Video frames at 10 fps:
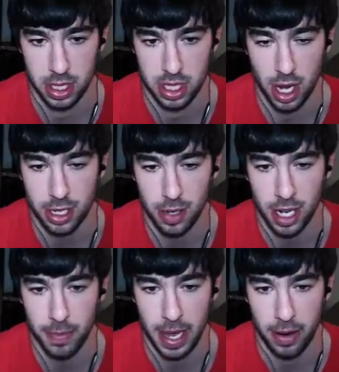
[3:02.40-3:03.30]
Like, not turning
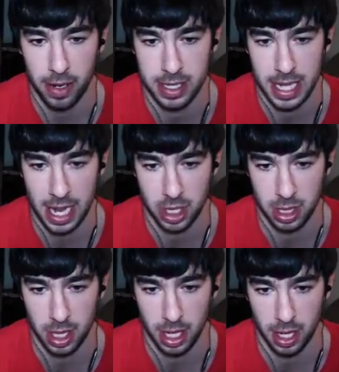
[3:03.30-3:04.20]
on power is actually
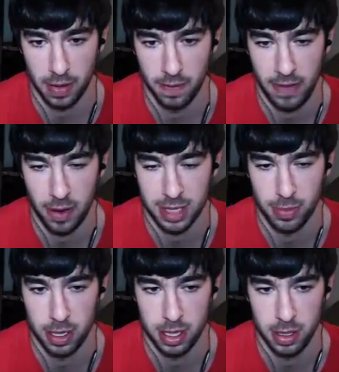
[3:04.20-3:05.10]
like very
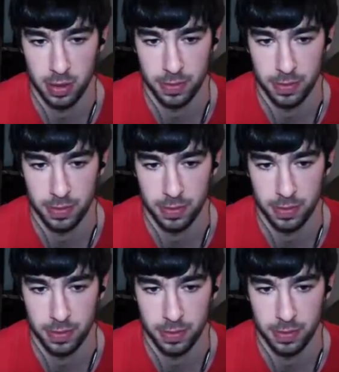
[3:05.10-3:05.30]
smart to do.